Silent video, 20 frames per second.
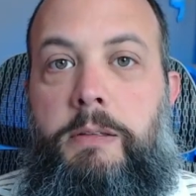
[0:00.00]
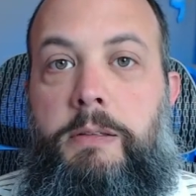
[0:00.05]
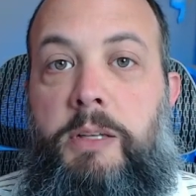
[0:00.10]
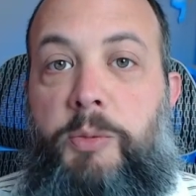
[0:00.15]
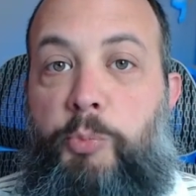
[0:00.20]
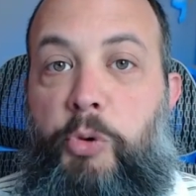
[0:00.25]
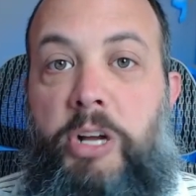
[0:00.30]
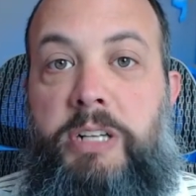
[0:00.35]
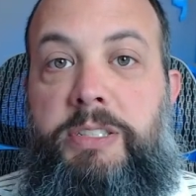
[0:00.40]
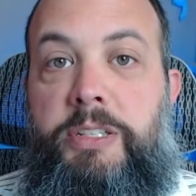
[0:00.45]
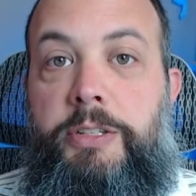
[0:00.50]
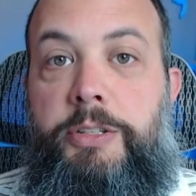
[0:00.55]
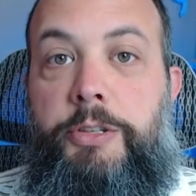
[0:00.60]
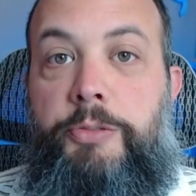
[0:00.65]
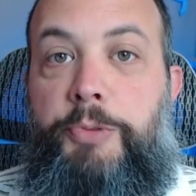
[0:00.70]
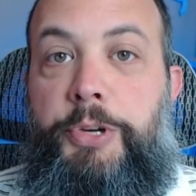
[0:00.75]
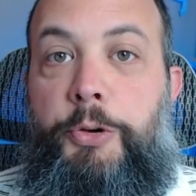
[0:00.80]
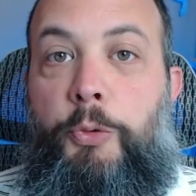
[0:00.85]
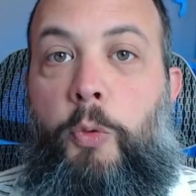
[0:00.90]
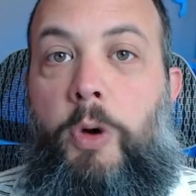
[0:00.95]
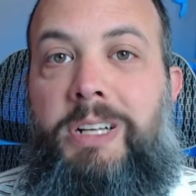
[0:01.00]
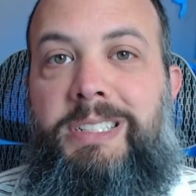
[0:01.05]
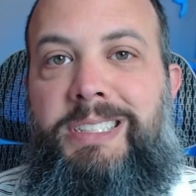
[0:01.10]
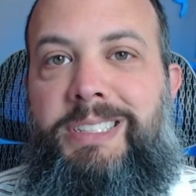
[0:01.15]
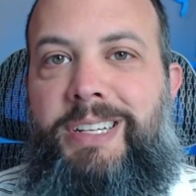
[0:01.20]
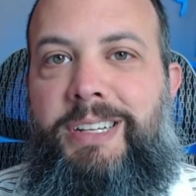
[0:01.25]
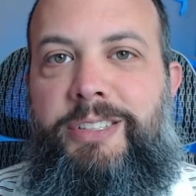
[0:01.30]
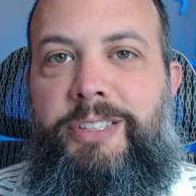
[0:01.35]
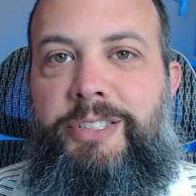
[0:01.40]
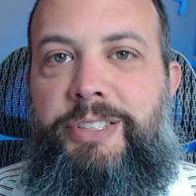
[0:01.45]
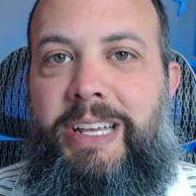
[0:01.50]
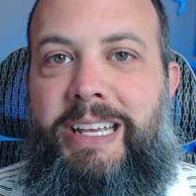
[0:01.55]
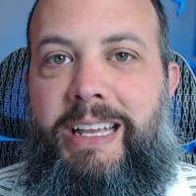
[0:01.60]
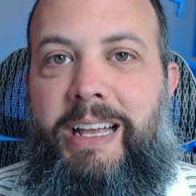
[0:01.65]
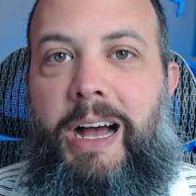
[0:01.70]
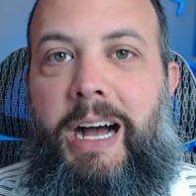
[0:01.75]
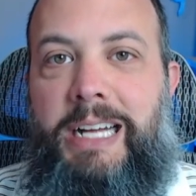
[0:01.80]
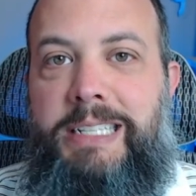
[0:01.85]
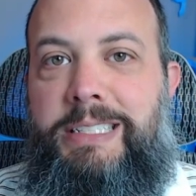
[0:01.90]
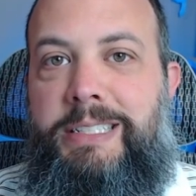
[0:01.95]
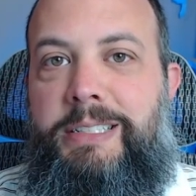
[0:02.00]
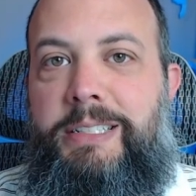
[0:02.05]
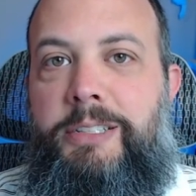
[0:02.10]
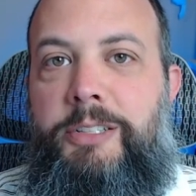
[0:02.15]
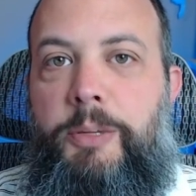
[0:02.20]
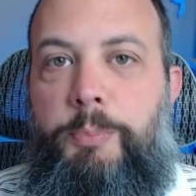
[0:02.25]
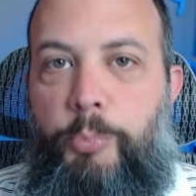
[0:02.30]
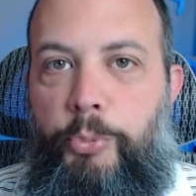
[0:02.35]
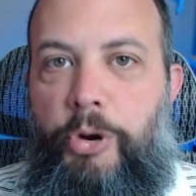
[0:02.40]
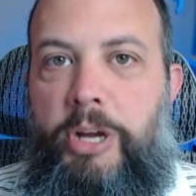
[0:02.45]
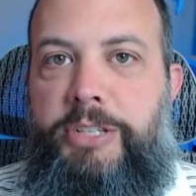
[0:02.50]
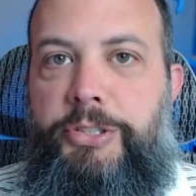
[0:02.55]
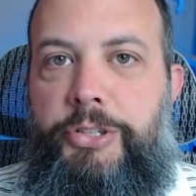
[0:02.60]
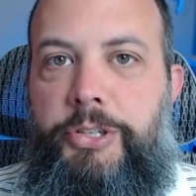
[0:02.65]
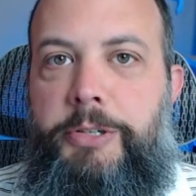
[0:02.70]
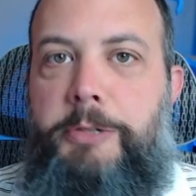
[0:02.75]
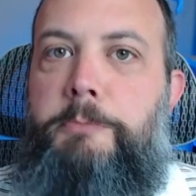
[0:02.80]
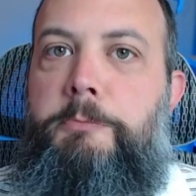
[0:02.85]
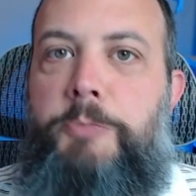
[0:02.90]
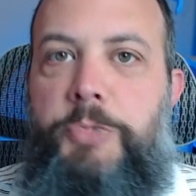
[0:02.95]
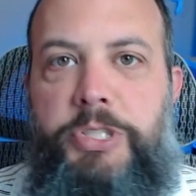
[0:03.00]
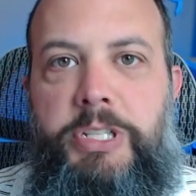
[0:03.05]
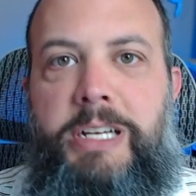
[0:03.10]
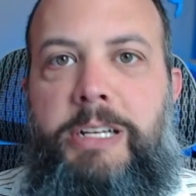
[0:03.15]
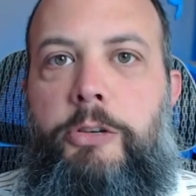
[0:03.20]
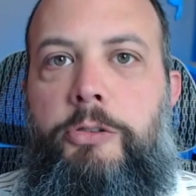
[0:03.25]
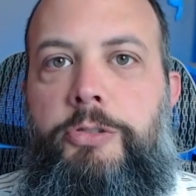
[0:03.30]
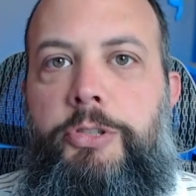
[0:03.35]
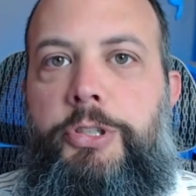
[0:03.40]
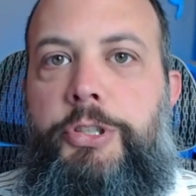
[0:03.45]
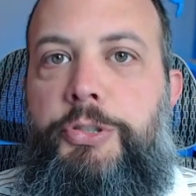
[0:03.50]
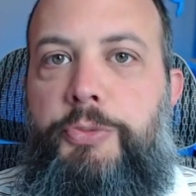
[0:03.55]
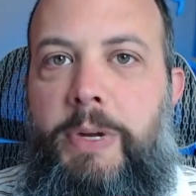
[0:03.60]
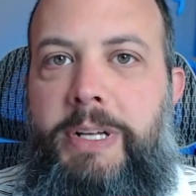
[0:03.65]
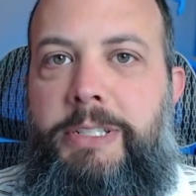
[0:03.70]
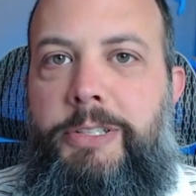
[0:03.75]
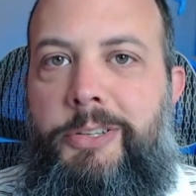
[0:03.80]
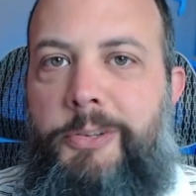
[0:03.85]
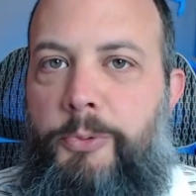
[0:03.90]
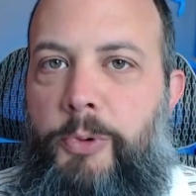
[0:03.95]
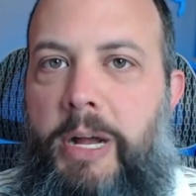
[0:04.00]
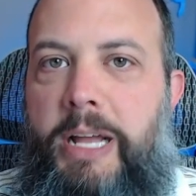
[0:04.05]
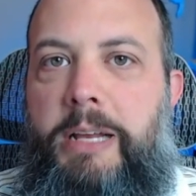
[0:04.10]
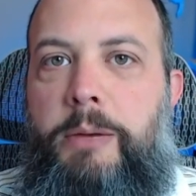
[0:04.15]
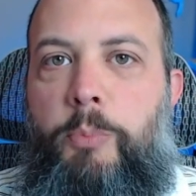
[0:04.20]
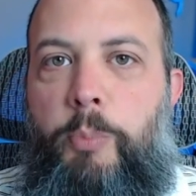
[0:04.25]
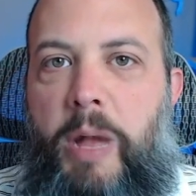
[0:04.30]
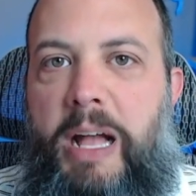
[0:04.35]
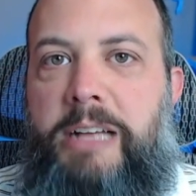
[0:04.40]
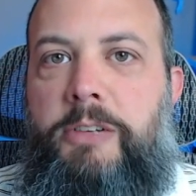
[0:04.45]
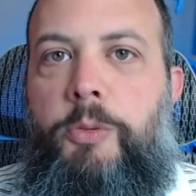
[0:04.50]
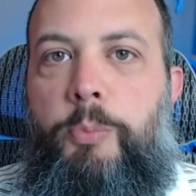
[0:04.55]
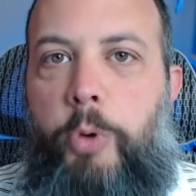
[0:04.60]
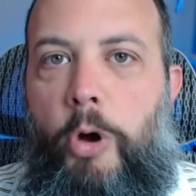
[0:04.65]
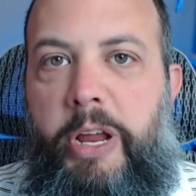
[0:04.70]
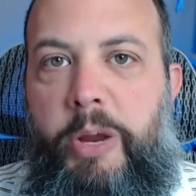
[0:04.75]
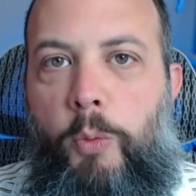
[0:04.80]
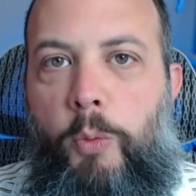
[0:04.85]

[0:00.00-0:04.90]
Then process three to one says it's a constant pressure, so that goes straight to the right, back to point